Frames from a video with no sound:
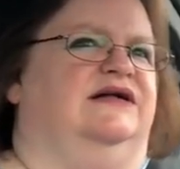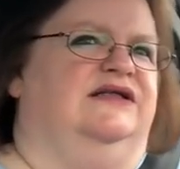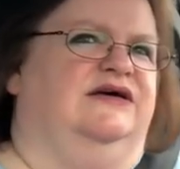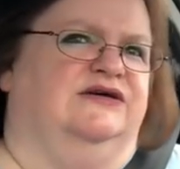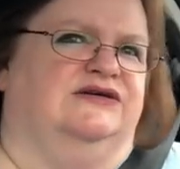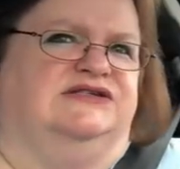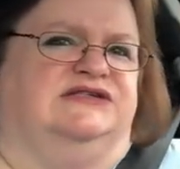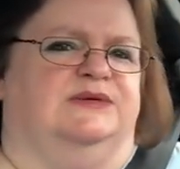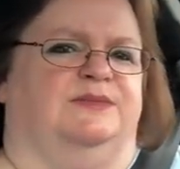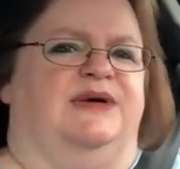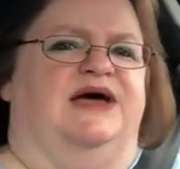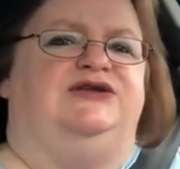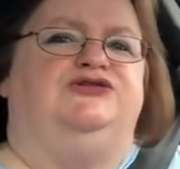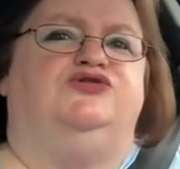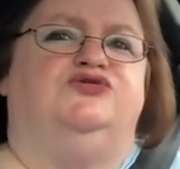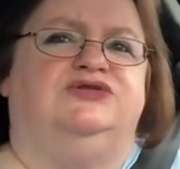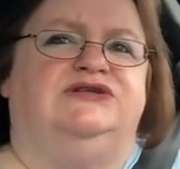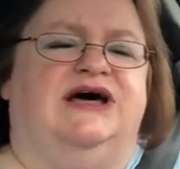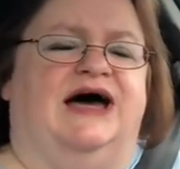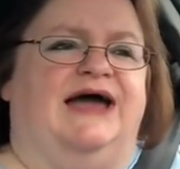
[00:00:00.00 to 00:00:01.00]
There's the
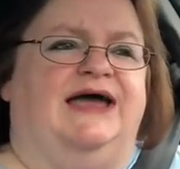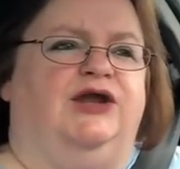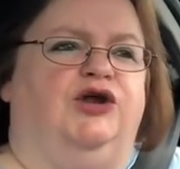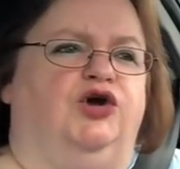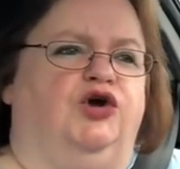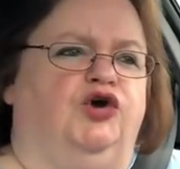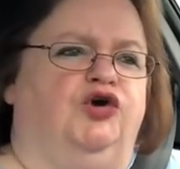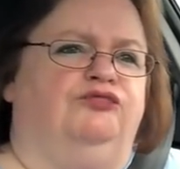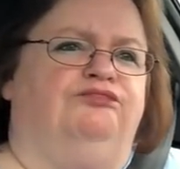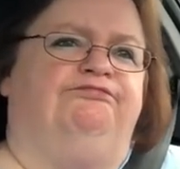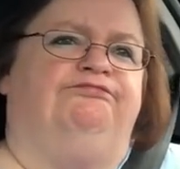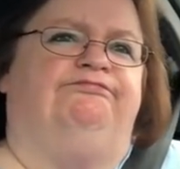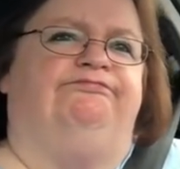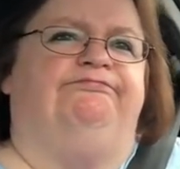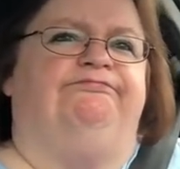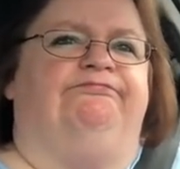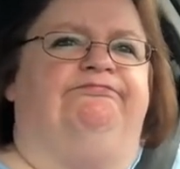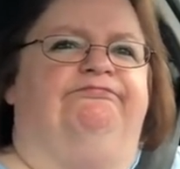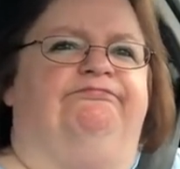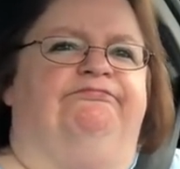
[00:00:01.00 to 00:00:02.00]
Metro Diner.
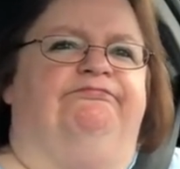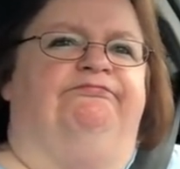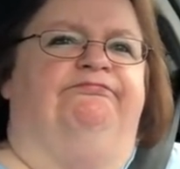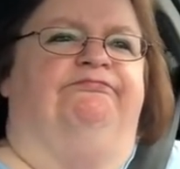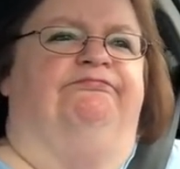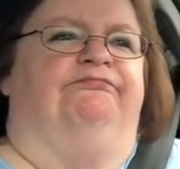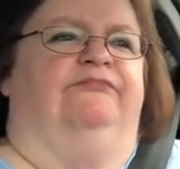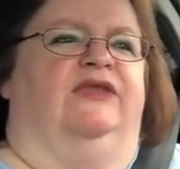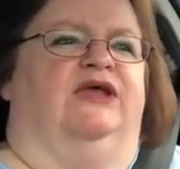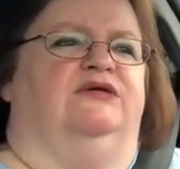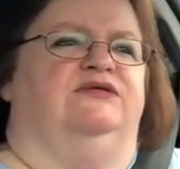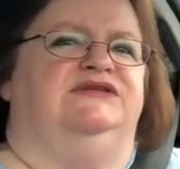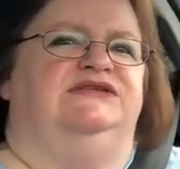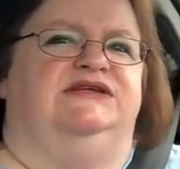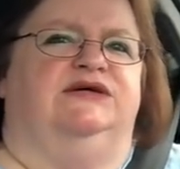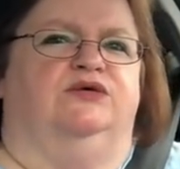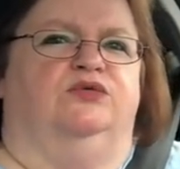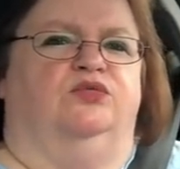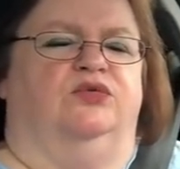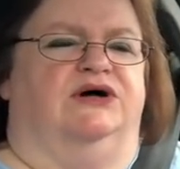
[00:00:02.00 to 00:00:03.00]
I was
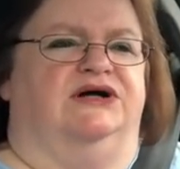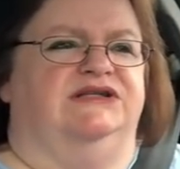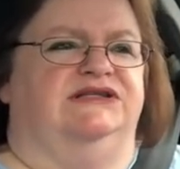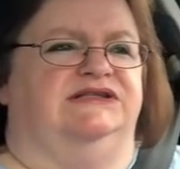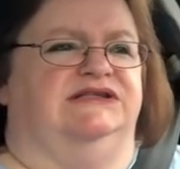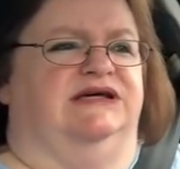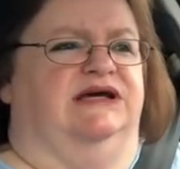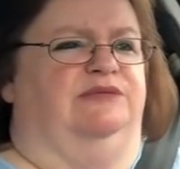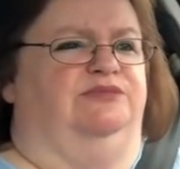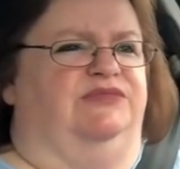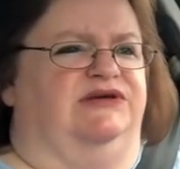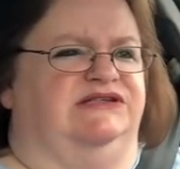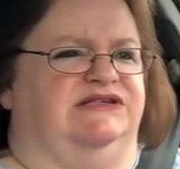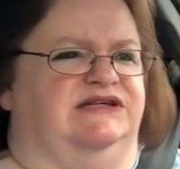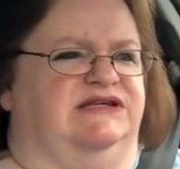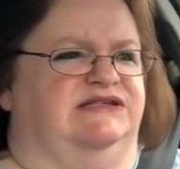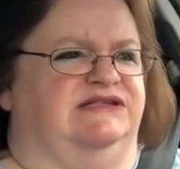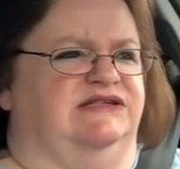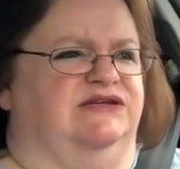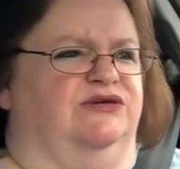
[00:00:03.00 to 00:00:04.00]
there once. Got
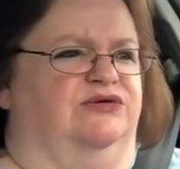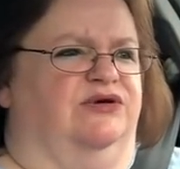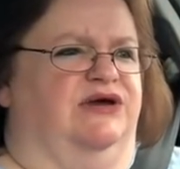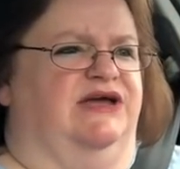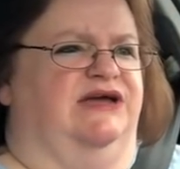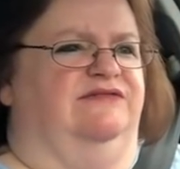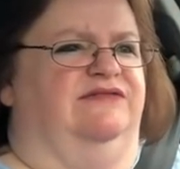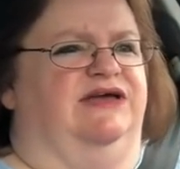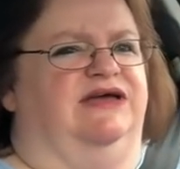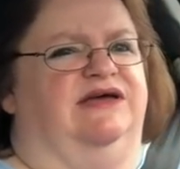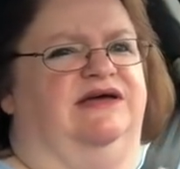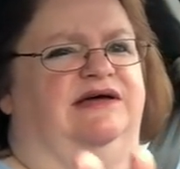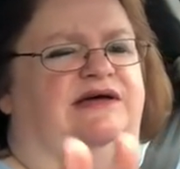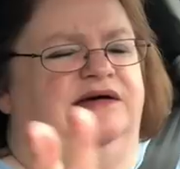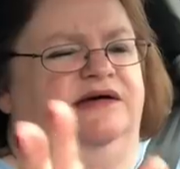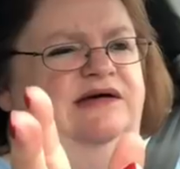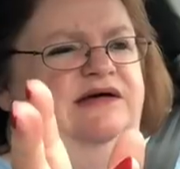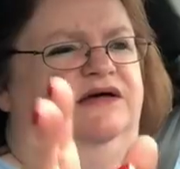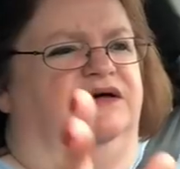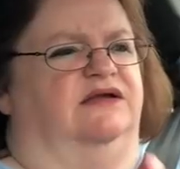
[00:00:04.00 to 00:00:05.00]
biscuits and gravy.
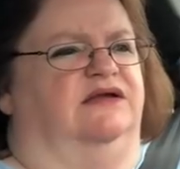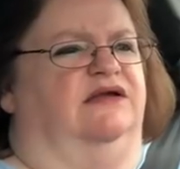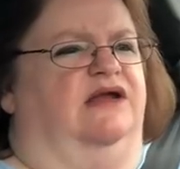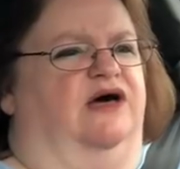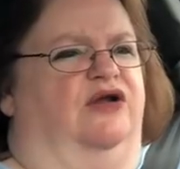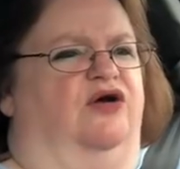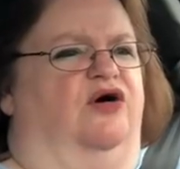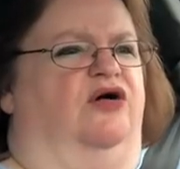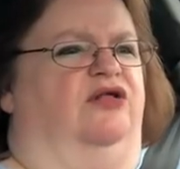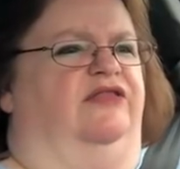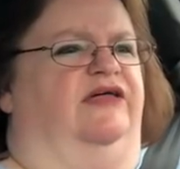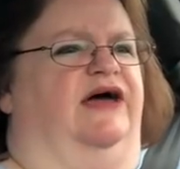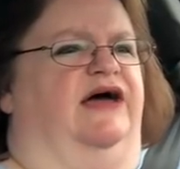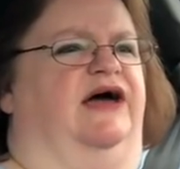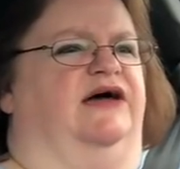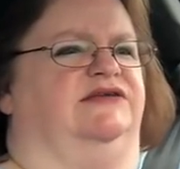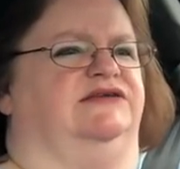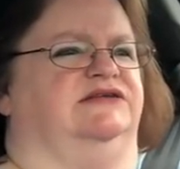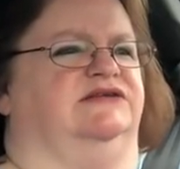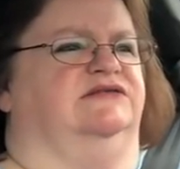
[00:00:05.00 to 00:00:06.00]
Not all
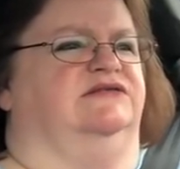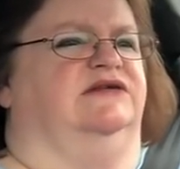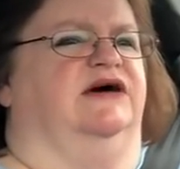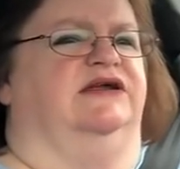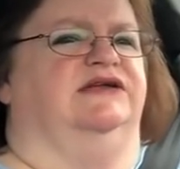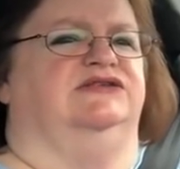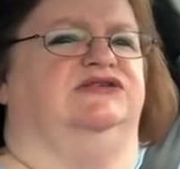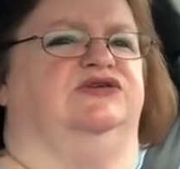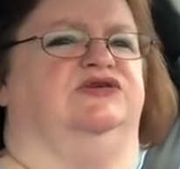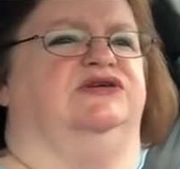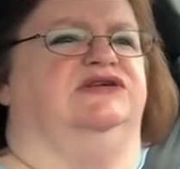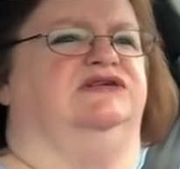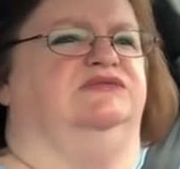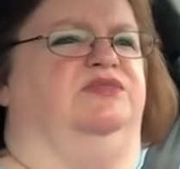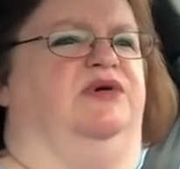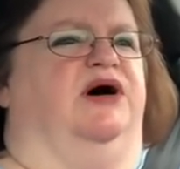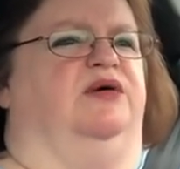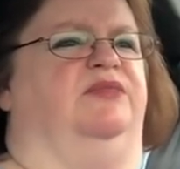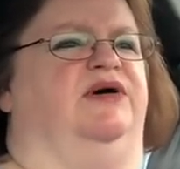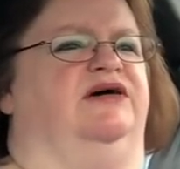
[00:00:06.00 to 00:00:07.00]
that. Not as good as
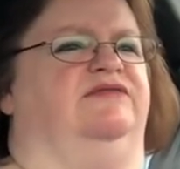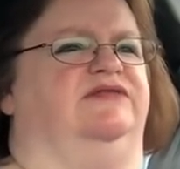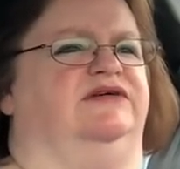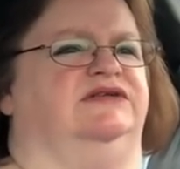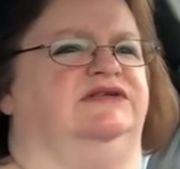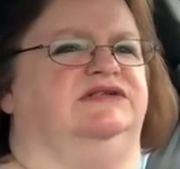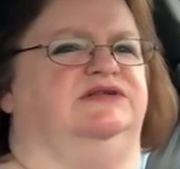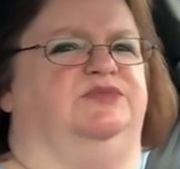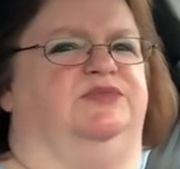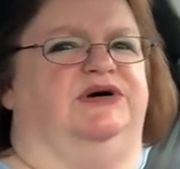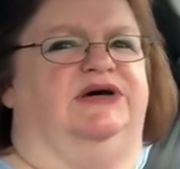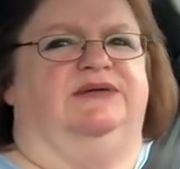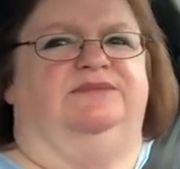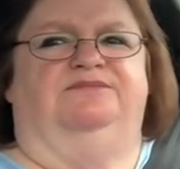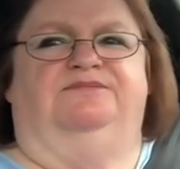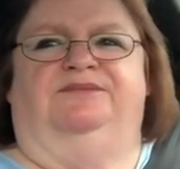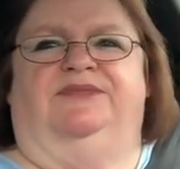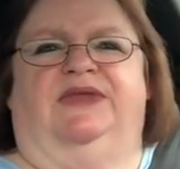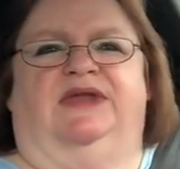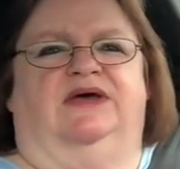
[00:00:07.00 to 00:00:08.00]
Bob Evans, but
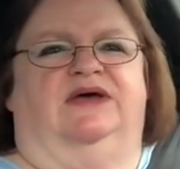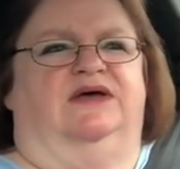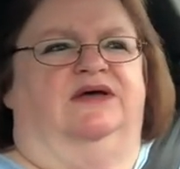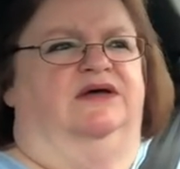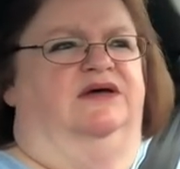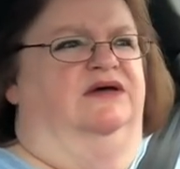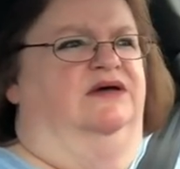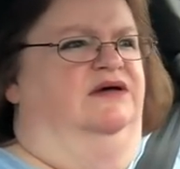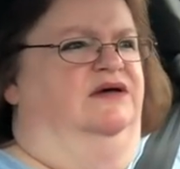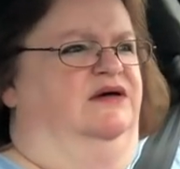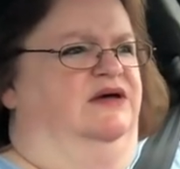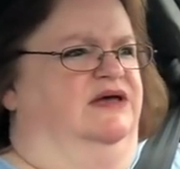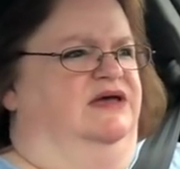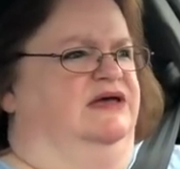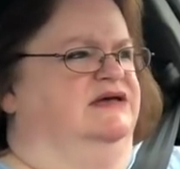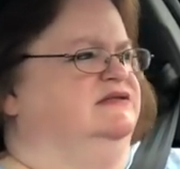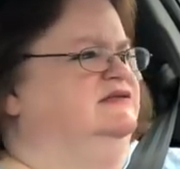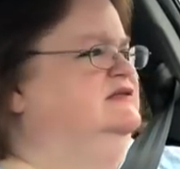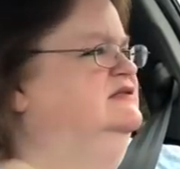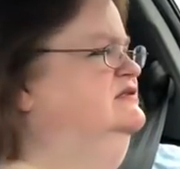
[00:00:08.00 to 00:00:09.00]
I
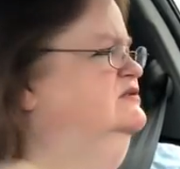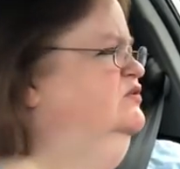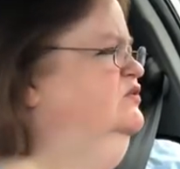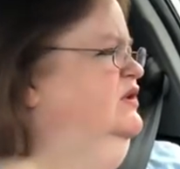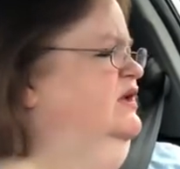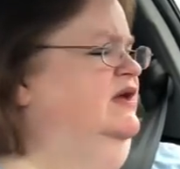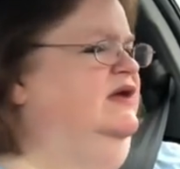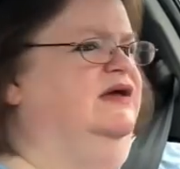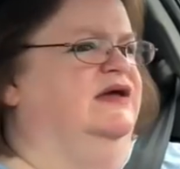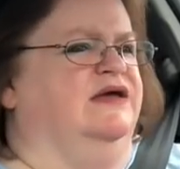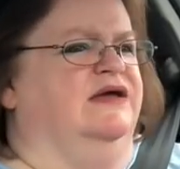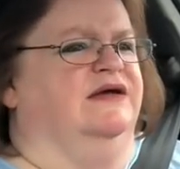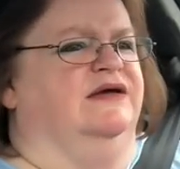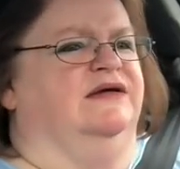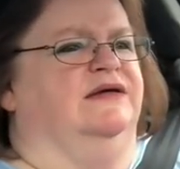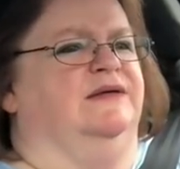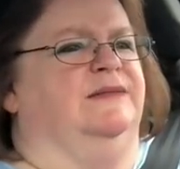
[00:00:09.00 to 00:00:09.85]
guess it's okay.